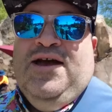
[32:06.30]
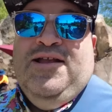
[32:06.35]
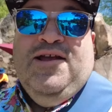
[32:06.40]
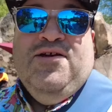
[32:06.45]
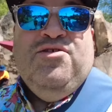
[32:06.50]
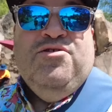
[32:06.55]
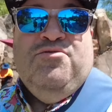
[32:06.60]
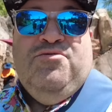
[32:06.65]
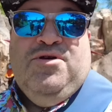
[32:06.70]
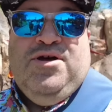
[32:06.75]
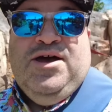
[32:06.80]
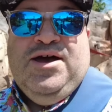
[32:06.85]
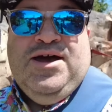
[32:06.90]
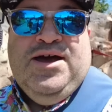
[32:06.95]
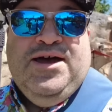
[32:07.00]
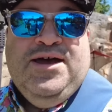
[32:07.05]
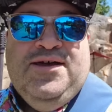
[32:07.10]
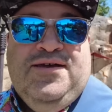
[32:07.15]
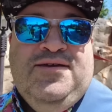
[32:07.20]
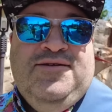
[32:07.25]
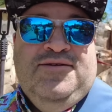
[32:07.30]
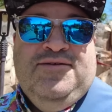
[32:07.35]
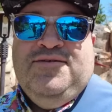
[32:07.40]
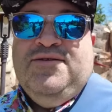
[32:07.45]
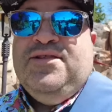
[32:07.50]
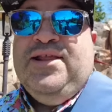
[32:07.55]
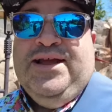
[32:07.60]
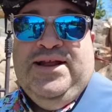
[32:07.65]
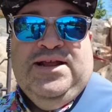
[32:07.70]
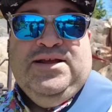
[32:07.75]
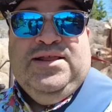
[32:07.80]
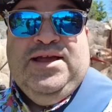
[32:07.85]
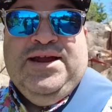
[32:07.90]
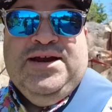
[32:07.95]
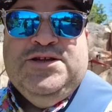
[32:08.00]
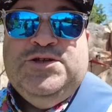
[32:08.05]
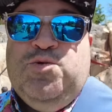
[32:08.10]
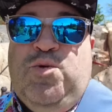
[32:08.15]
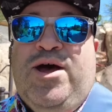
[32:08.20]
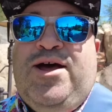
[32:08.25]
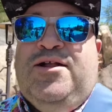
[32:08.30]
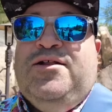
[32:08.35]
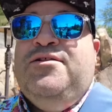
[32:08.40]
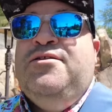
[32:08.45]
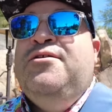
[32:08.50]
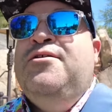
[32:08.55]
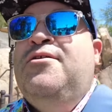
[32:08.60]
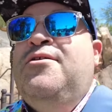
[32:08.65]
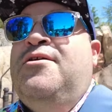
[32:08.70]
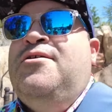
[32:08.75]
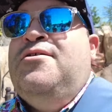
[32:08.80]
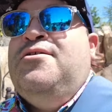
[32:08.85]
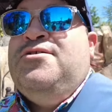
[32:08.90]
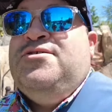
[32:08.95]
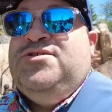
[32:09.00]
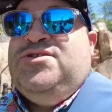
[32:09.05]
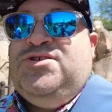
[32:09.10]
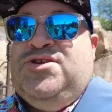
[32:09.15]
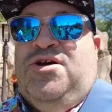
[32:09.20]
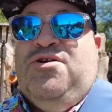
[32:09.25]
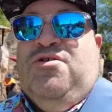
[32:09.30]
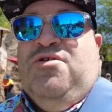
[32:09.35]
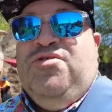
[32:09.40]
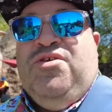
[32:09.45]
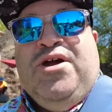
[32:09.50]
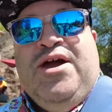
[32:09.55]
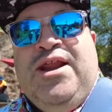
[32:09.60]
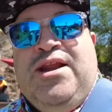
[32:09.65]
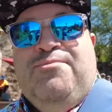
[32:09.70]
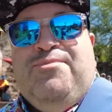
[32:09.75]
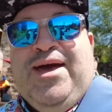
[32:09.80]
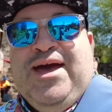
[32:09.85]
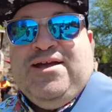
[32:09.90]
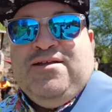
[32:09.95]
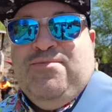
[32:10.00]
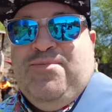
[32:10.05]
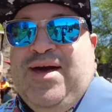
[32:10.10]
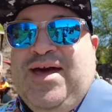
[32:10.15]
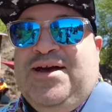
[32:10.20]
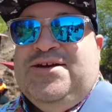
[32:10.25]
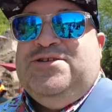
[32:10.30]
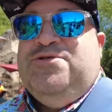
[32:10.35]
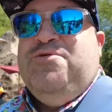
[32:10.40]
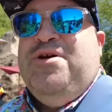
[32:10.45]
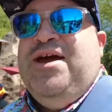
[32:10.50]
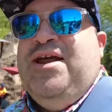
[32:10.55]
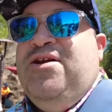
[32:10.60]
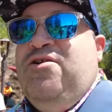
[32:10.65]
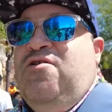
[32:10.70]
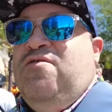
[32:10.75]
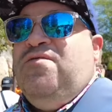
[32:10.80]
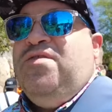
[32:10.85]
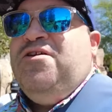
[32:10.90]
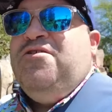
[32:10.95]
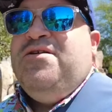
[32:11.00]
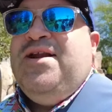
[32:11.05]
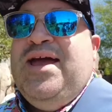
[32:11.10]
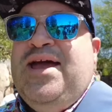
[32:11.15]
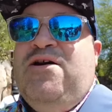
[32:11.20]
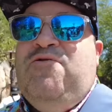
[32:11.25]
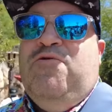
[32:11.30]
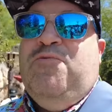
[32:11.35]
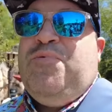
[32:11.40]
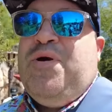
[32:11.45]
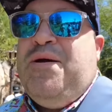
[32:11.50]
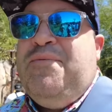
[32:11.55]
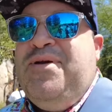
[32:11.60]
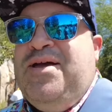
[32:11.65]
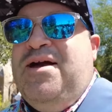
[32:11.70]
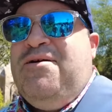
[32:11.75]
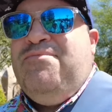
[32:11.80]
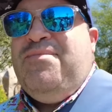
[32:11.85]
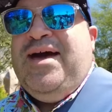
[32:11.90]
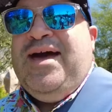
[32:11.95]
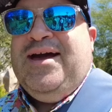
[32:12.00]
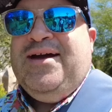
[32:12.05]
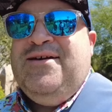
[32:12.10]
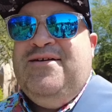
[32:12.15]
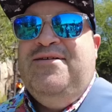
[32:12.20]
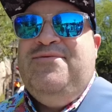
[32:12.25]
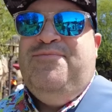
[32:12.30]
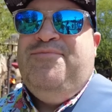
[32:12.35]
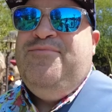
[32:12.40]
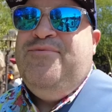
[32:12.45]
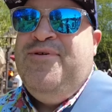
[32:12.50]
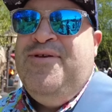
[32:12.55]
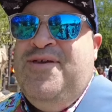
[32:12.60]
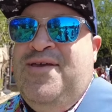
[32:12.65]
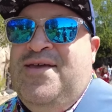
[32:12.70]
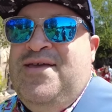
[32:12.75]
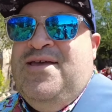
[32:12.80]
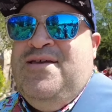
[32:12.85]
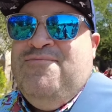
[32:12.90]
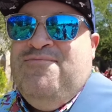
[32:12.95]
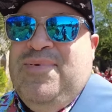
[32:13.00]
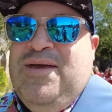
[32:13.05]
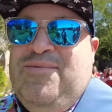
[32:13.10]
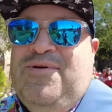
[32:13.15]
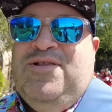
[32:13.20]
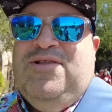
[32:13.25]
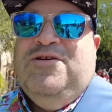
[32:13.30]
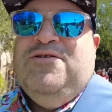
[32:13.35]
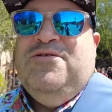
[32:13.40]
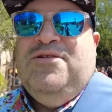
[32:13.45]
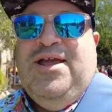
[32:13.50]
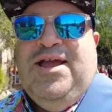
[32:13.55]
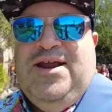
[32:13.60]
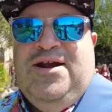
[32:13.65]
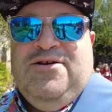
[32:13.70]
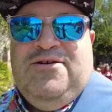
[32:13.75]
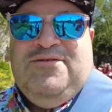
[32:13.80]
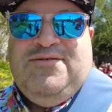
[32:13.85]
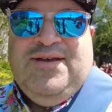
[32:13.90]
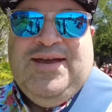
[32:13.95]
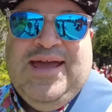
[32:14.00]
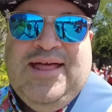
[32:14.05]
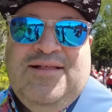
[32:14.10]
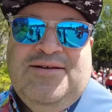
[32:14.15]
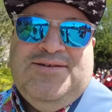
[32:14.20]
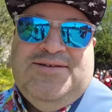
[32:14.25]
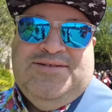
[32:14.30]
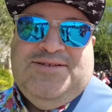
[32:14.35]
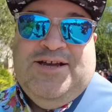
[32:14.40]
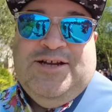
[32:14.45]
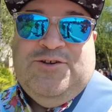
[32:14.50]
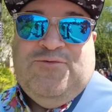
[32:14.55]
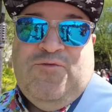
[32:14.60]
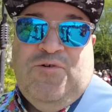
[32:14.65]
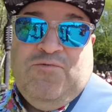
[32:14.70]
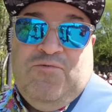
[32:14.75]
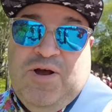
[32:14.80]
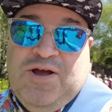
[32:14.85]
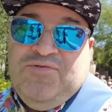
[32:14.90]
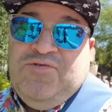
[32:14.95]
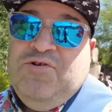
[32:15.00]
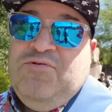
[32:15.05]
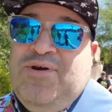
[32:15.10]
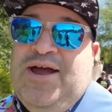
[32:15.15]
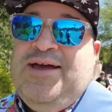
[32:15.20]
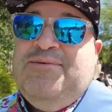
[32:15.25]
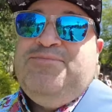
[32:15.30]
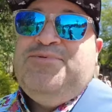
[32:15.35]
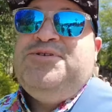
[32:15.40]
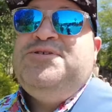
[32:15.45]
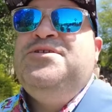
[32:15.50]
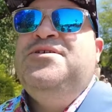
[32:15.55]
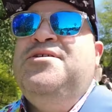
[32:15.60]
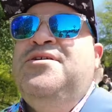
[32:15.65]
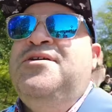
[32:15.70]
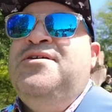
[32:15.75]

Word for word: another uh, Lightning Lane as well. So they're kind of back to back. So we're heading over there now. We'll probably come back maybe a little later to Galaxy's Edge for Ronto wraps.